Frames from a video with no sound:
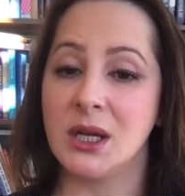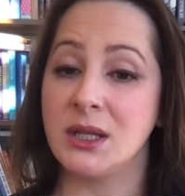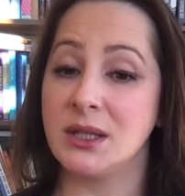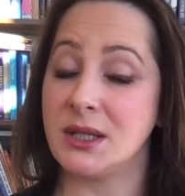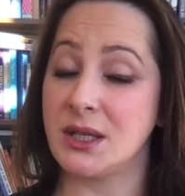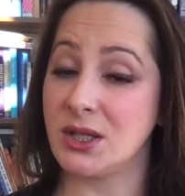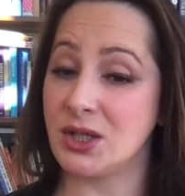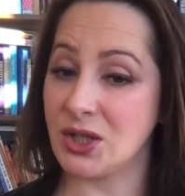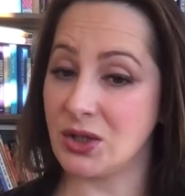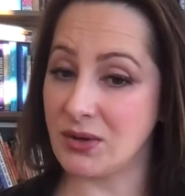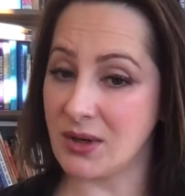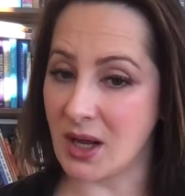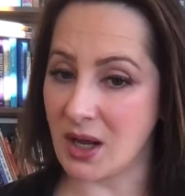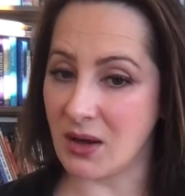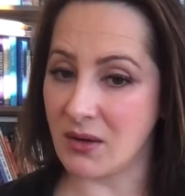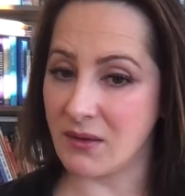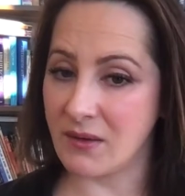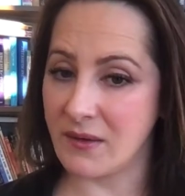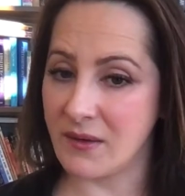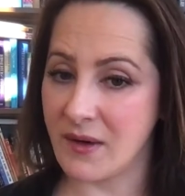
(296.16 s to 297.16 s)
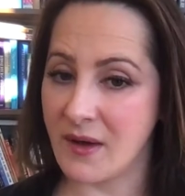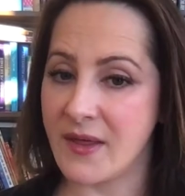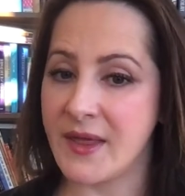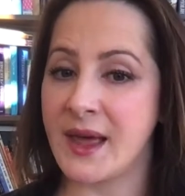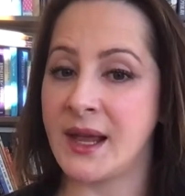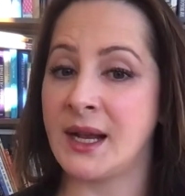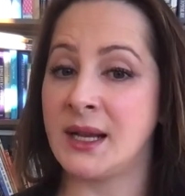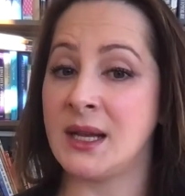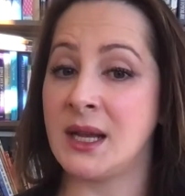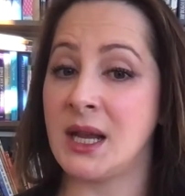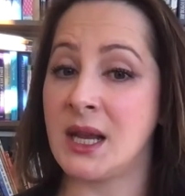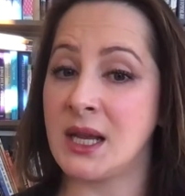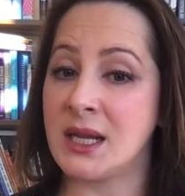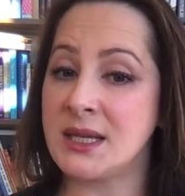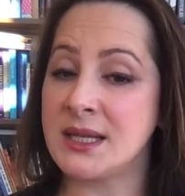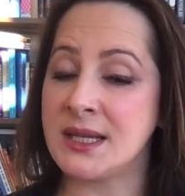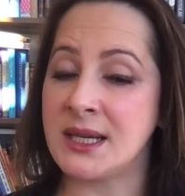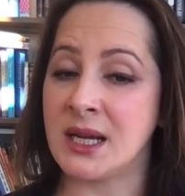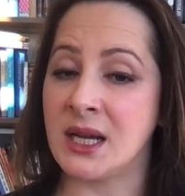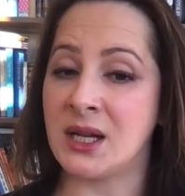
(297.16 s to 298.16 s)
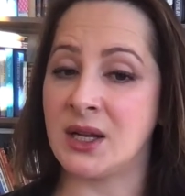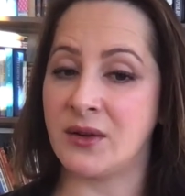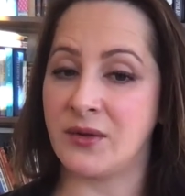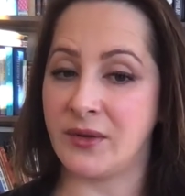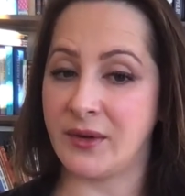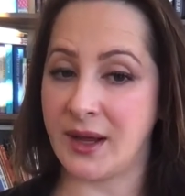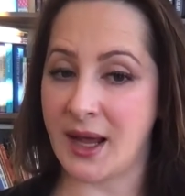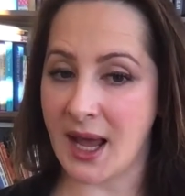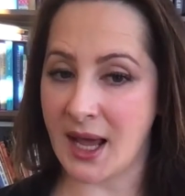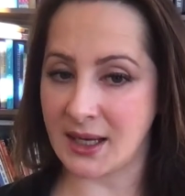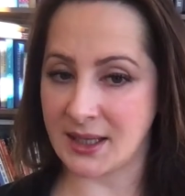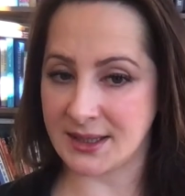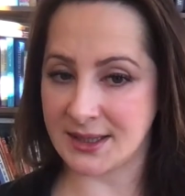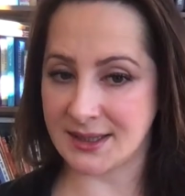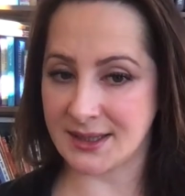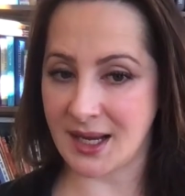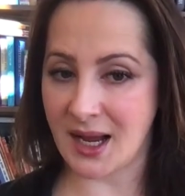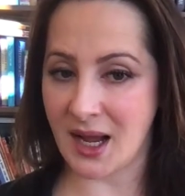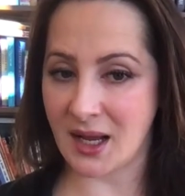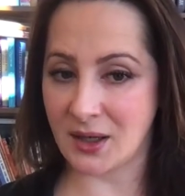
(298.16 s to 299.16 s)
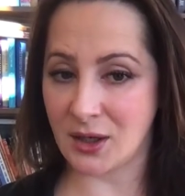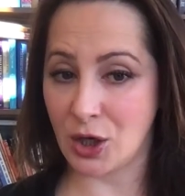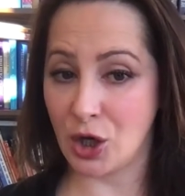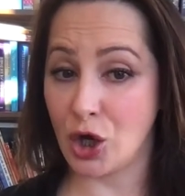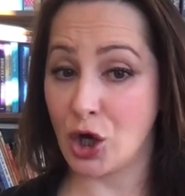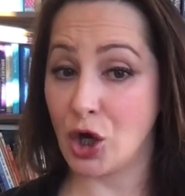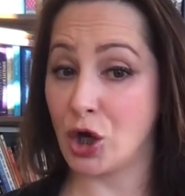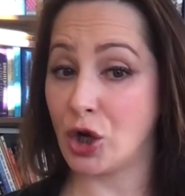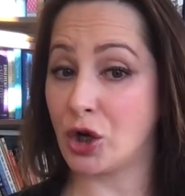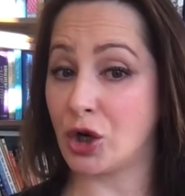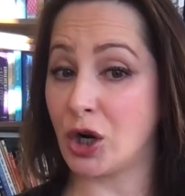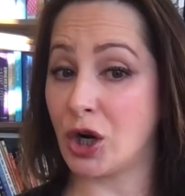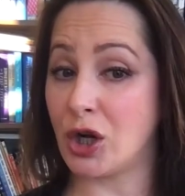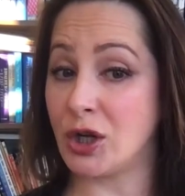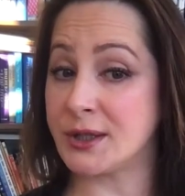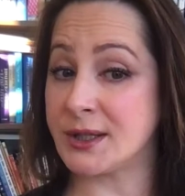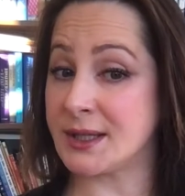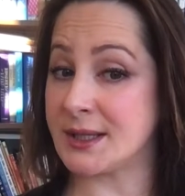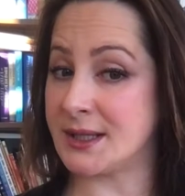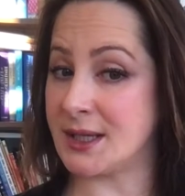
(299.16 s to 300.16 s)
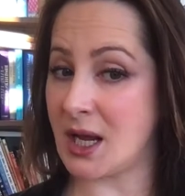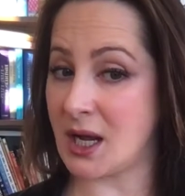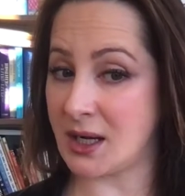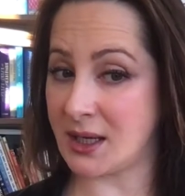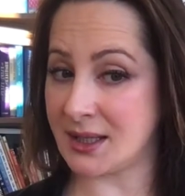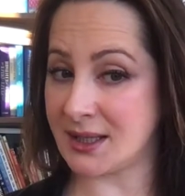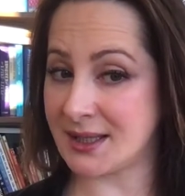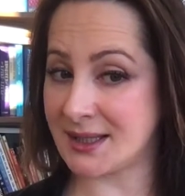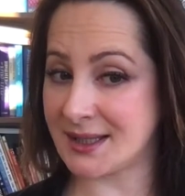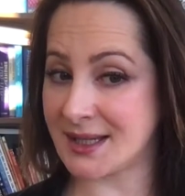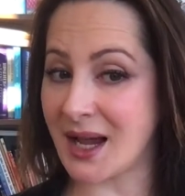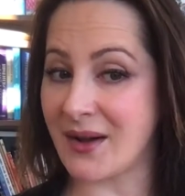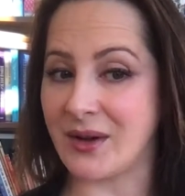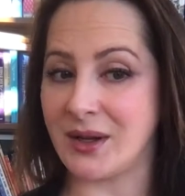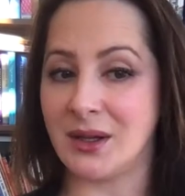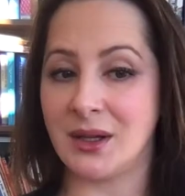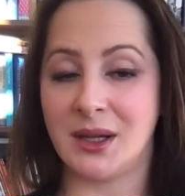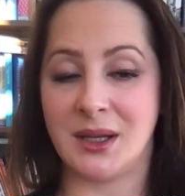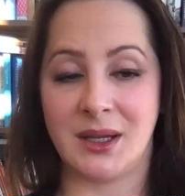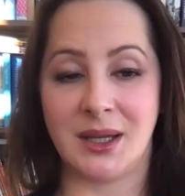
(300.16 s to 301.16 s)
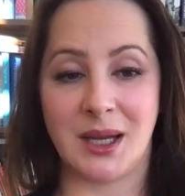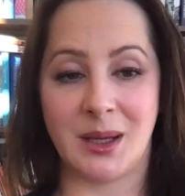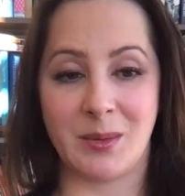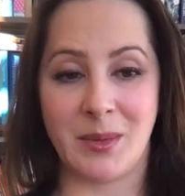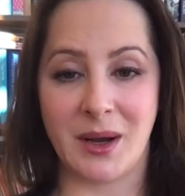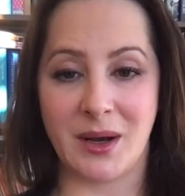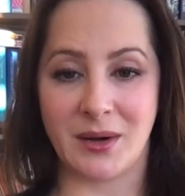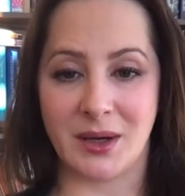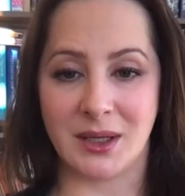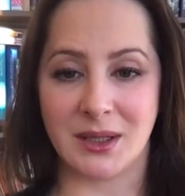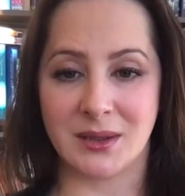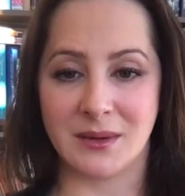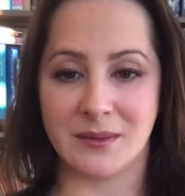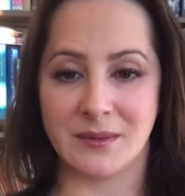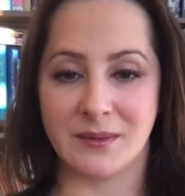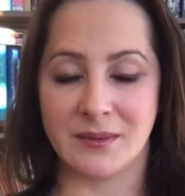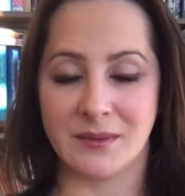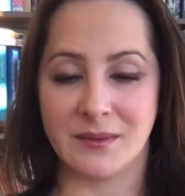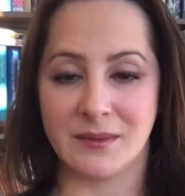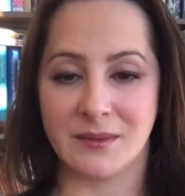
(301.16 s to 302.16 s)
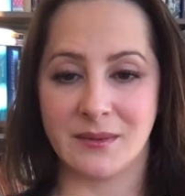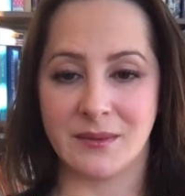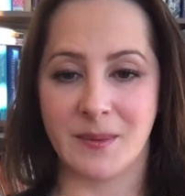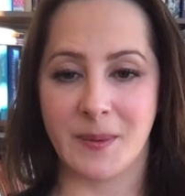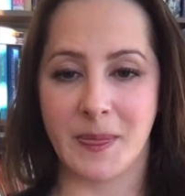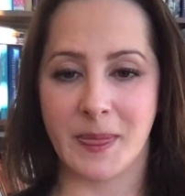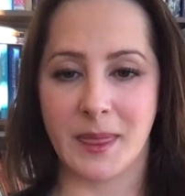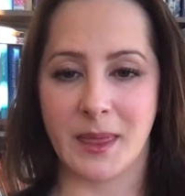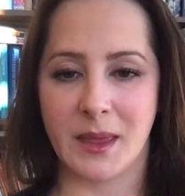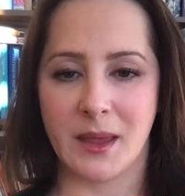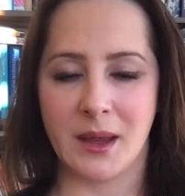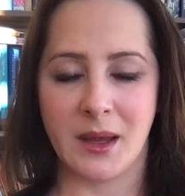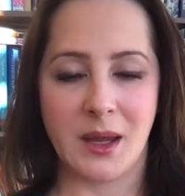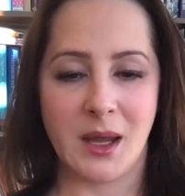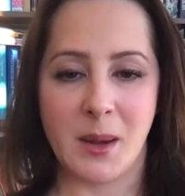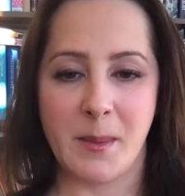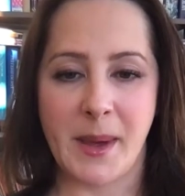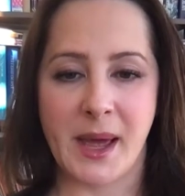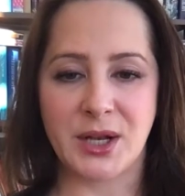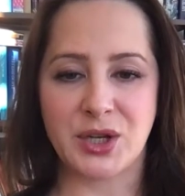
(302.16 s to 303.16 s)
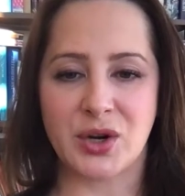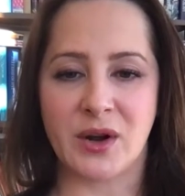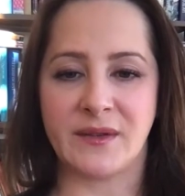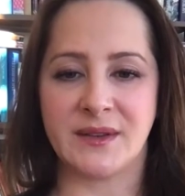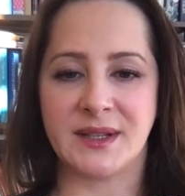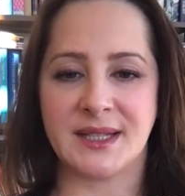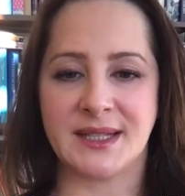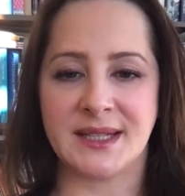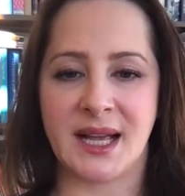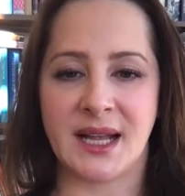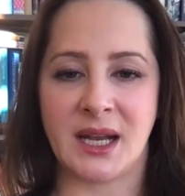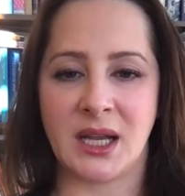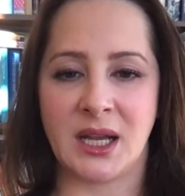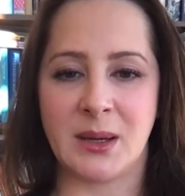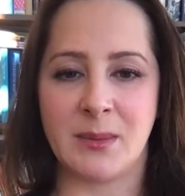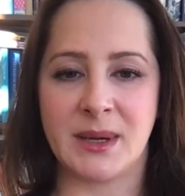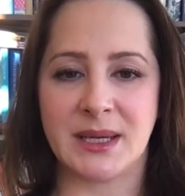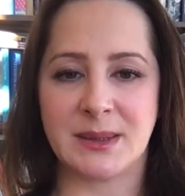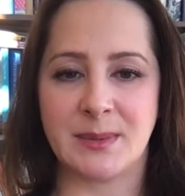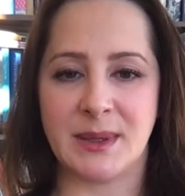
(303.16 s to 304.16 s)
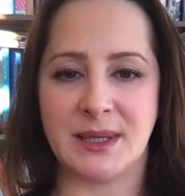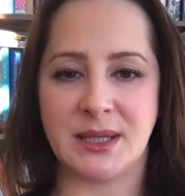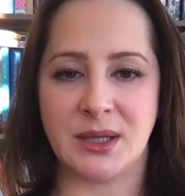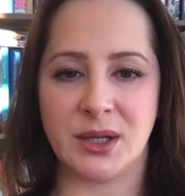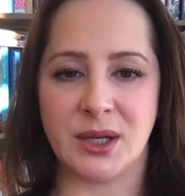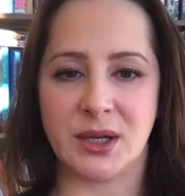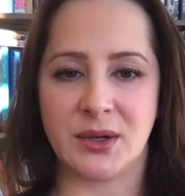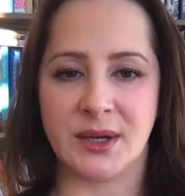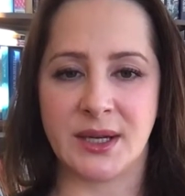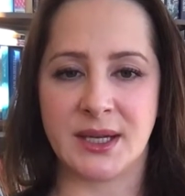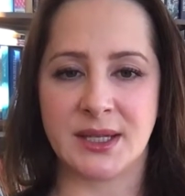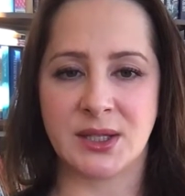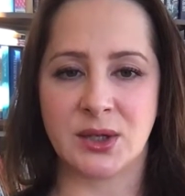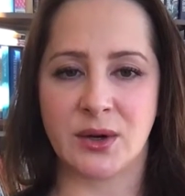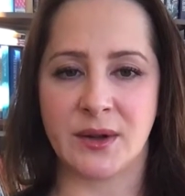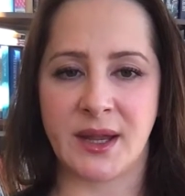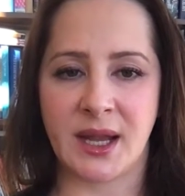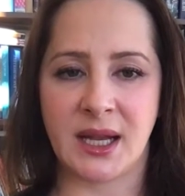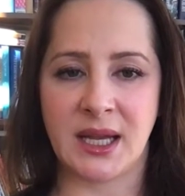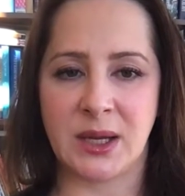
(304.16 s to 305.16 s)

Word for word: "Did you know that in India and Afghanistan, Girls as young as 7 can get married. Petrov decided he must be delirious or that